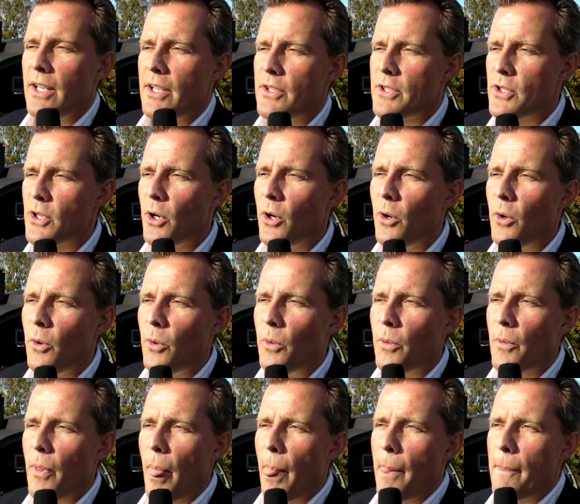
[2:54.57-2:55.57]

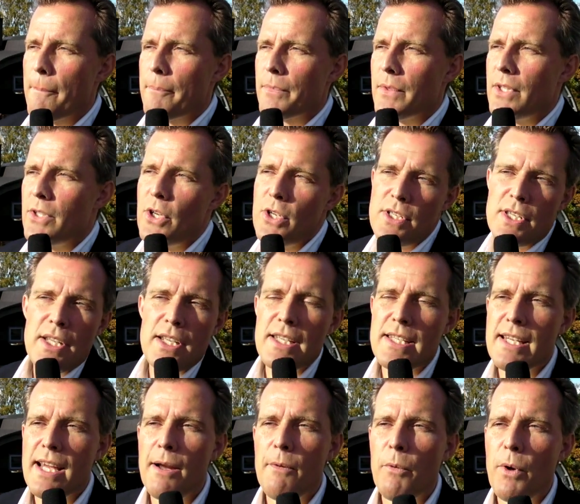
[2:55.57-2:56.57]
So just in the
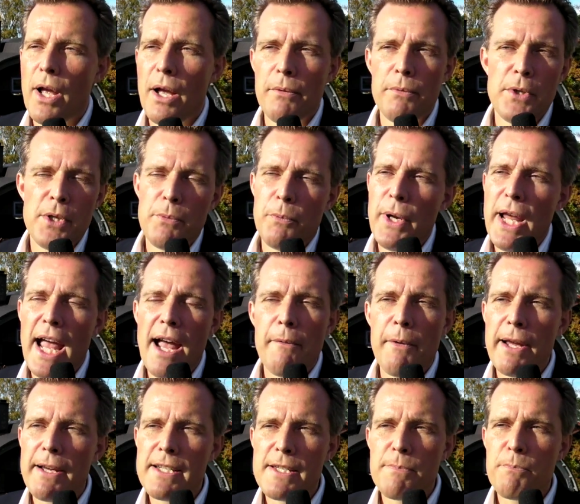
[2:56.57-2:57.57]
same way, we have
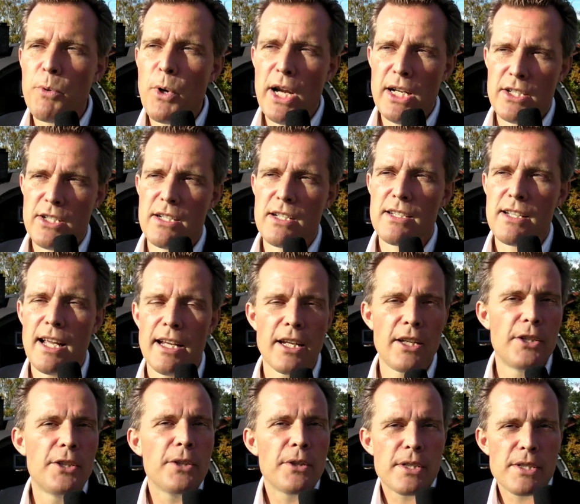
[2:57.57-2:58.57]
expressions
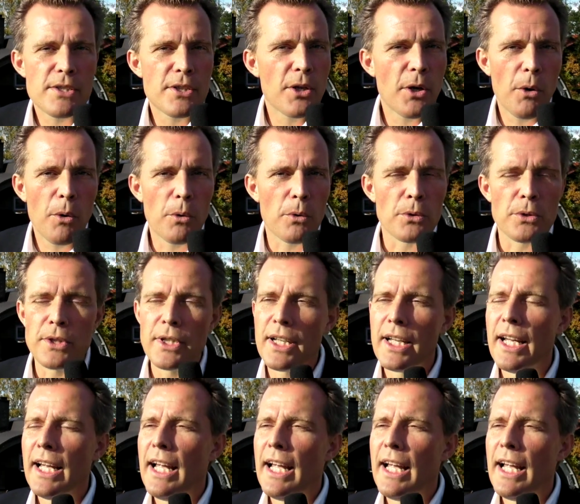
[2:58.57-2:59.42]
like "good as gold"